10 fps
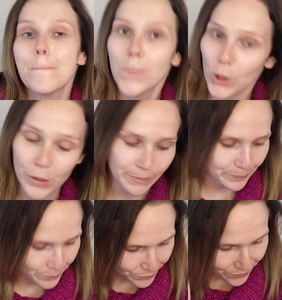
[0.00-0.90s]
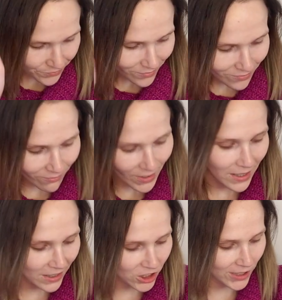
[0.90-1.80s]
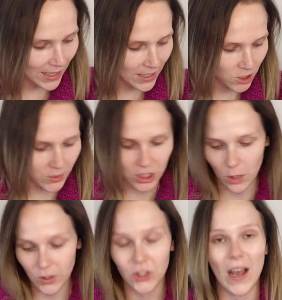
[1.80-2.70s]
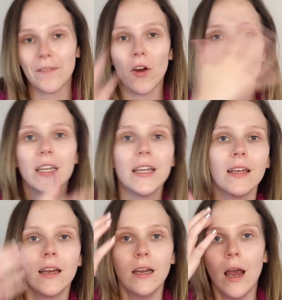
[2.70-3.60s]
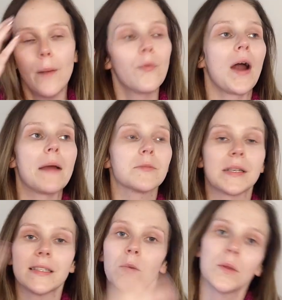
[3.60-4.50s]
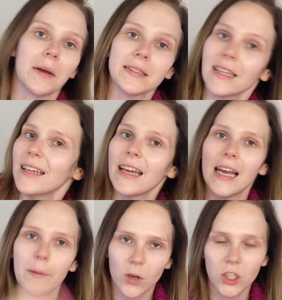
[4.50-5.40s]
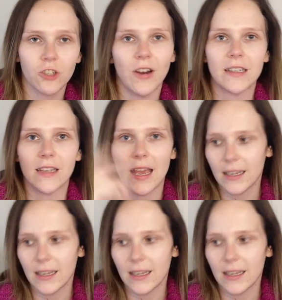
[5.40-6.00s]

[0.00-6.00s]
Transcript: But let's just get into it, shall we? So I've already primed my skin with my skincare, moisturiser,